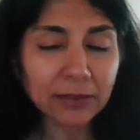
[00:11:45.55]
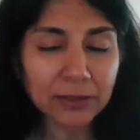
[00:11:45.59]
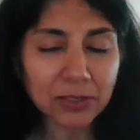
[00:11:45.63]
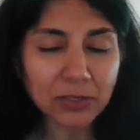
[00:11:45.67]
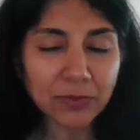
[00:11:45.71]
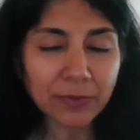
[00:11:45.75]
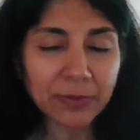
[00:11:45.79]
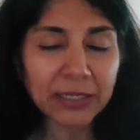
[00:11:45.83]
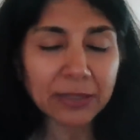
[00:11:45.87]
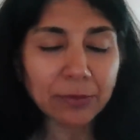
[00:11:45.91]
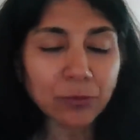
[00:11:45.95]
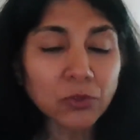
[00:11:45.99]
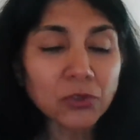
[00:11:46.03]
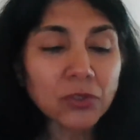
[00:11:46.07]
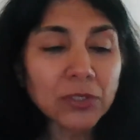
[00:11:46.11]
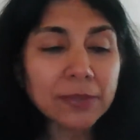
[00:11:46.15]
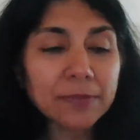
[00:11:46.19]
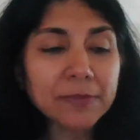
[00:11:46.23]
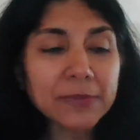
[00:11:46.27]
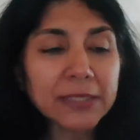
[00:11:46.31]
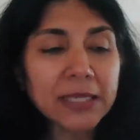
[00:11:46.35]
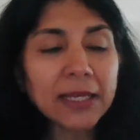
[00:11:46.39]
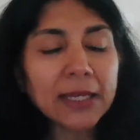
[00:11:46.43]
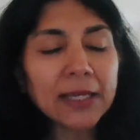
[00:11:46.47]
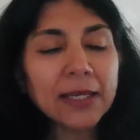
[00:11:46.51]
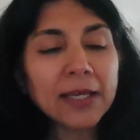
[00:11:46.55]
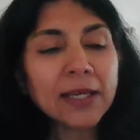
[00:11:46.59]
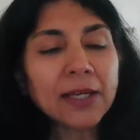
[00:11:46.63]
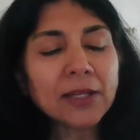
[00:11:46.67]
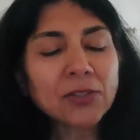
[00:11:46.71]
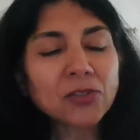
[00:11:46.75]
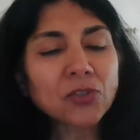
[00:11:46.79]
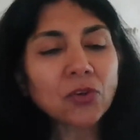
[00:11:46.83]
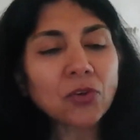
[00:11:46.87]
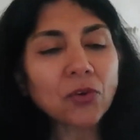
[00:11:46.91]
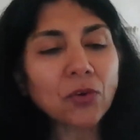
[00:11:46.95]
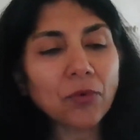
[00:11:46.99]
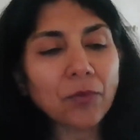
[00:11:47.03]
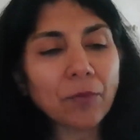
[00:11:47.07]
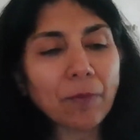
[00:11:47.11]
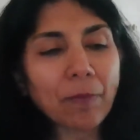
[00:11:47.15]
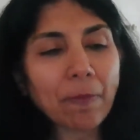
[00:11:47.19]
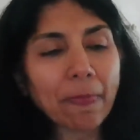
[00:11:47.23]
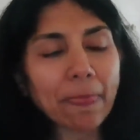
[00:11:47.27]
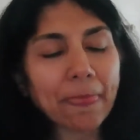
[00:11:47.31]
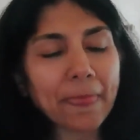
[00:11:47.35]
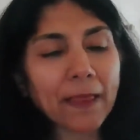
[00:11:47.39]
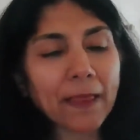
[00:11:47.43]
Kashmiri Muslims. So